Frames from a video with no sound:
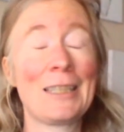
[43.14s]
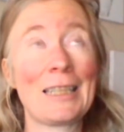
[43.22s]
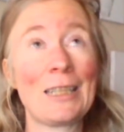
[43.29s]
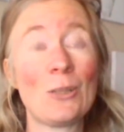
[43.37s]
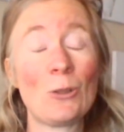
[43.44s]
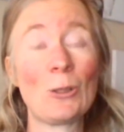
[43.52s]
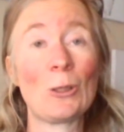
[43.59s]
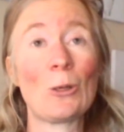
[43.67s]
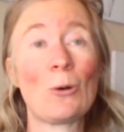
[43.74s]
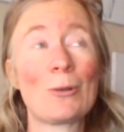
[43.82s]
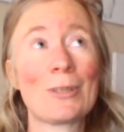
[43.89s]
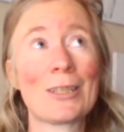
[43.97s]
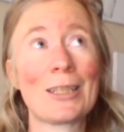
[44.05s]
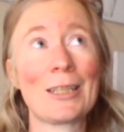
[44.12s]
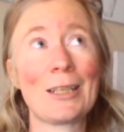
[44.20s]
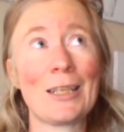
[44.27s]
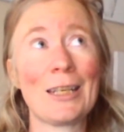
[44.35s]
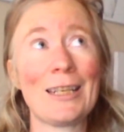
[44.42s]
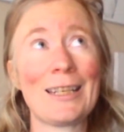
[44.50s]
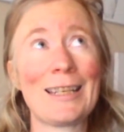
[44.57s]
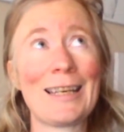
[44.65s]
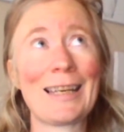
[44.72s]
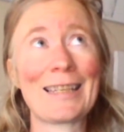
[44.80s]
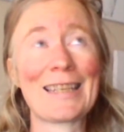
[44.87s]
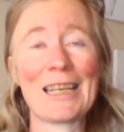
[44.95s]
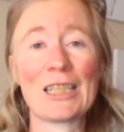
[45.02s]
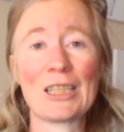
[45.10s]
they're not laws that are
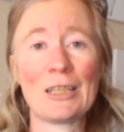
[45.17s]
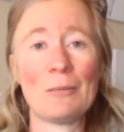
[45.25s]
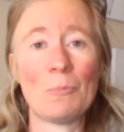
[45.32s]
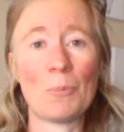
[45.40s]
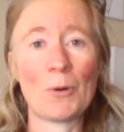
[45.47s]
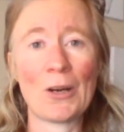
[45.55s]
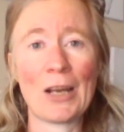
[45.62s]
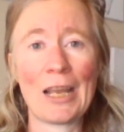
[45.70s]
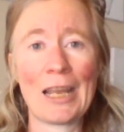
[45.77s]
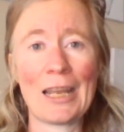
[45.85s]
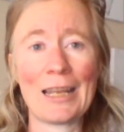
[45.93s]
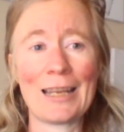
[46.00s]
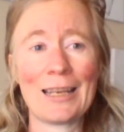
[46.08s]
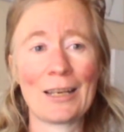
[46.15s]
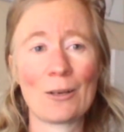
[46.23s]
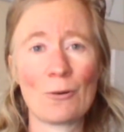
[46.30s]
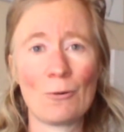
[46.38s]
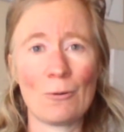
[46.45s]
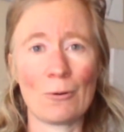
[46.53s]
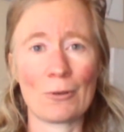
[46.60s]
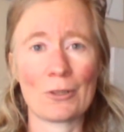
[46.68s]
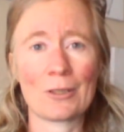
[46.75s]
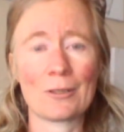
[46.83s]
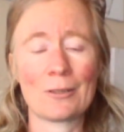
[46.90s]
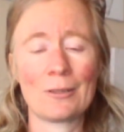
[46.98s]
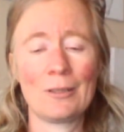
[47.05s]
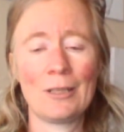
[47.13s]
tested by
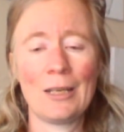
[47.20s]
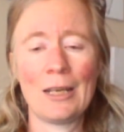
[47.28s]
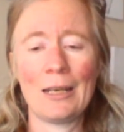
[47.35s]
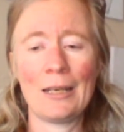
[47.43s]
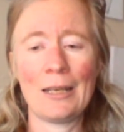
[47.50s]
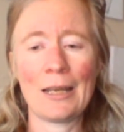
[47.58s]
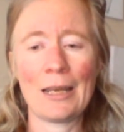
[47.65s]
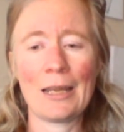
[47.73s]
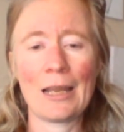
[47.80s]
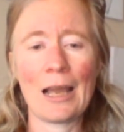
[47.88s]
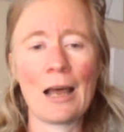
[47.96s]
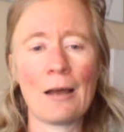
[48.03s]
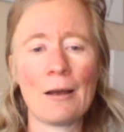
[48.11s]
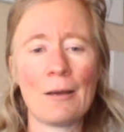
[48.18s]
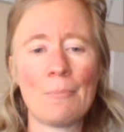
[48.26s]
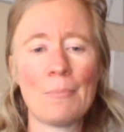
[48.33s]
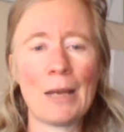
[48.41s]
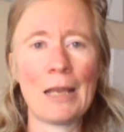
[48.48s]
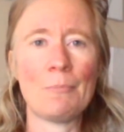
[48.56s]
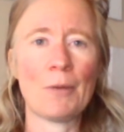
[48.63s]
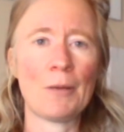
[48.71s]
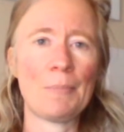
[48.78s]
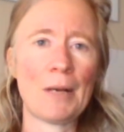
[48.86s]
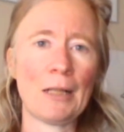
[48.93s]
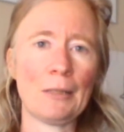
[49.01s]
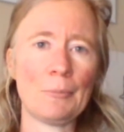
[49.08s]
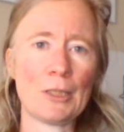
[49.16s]
courts. They are made by
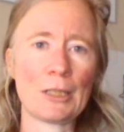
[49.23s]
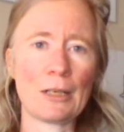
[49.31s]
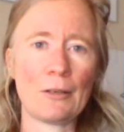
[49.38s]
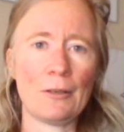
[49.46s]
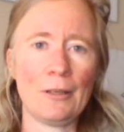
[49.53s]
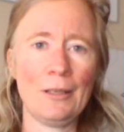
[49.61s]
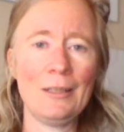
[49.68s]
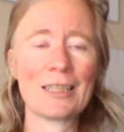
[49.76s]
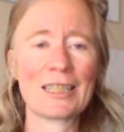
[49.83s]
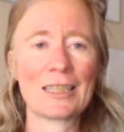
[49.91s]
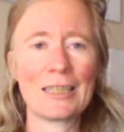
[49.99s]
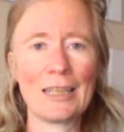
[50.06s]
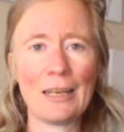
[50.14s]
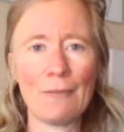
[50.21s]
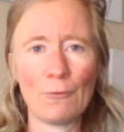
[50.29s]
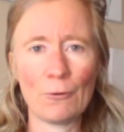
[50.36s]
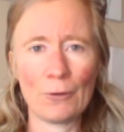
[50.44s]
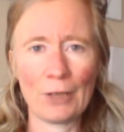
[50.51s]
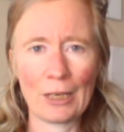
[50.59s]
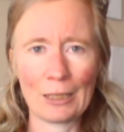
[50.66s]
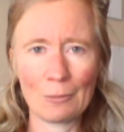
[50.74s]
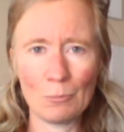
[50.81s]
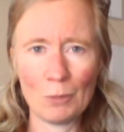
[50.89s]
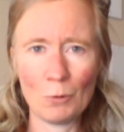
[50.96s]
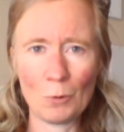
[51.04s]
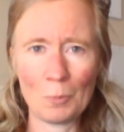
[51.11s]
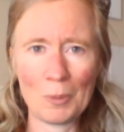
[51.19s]
parliamentarians, therefore they can
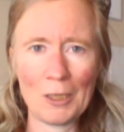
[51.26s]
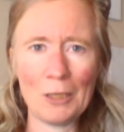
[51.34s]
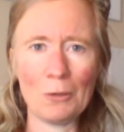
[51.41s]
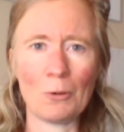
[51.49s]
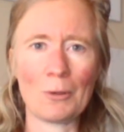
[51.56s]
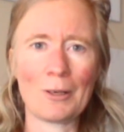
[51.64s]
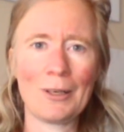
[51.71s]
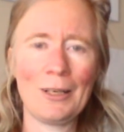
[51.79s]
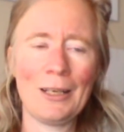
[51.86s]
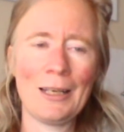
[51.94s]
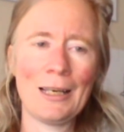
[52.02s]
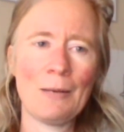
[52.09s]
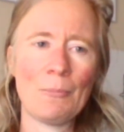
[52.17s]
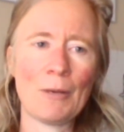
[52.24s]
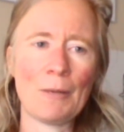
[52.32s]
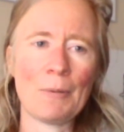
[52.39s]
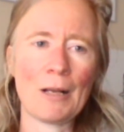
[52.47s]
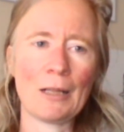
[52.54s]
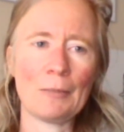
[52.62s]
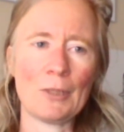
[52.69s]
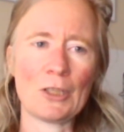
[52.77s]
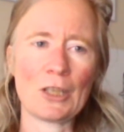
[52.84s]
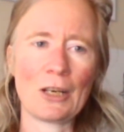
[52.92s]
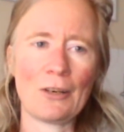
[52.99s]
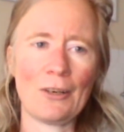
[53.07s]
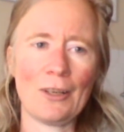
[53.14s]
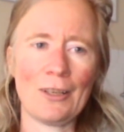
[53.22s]
be repealed by
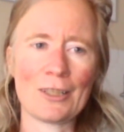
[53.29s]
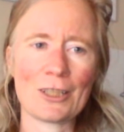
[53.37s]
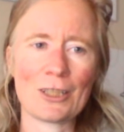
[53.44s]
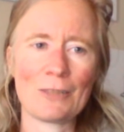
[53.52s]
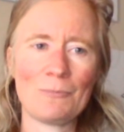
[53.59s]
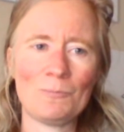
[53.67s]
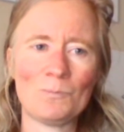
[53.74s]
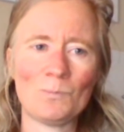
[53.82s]
parliamentarians.